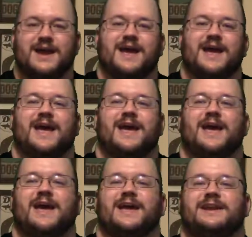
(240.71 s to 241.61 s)

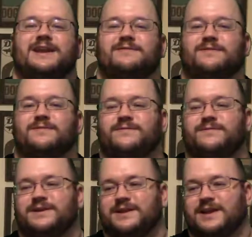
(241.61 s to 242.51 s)
and never
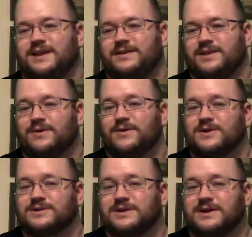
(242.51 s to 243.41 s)
fulfilled any of the
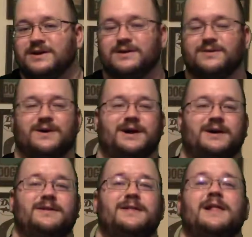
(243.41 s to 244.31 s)
orders. Well,
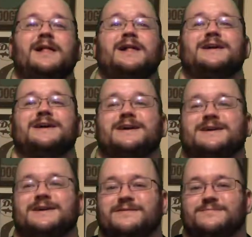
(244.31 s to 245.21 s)

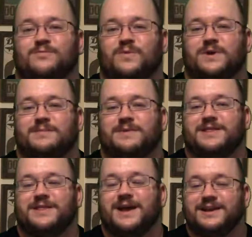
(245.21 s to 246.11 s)
when the month
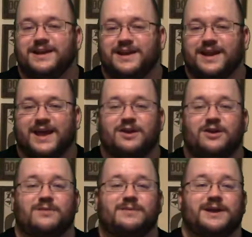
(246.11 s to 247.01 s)
ended and
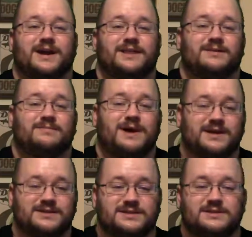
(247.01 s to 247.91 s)
nobody got their
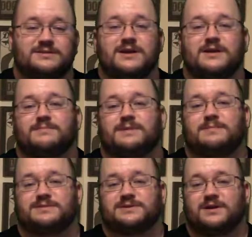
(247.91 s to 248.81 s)
boxes, people
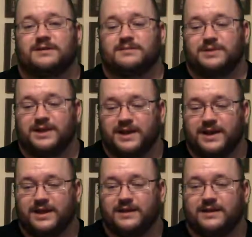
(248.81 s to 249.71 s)
started
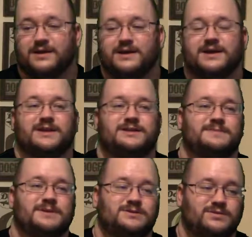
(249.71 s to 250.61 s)
complaining. It's
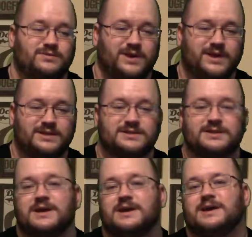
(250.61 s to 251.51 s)
been 2 weeks.
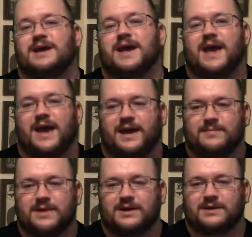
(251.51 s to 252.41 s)
Had to
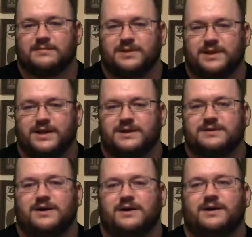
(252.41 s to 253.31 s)
make a complaint
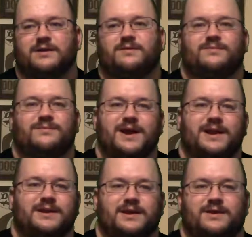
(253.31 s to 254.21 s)
on
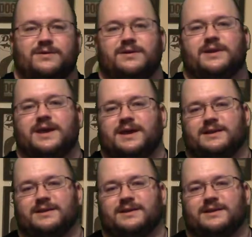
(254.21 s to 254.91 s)
Reddit in order to get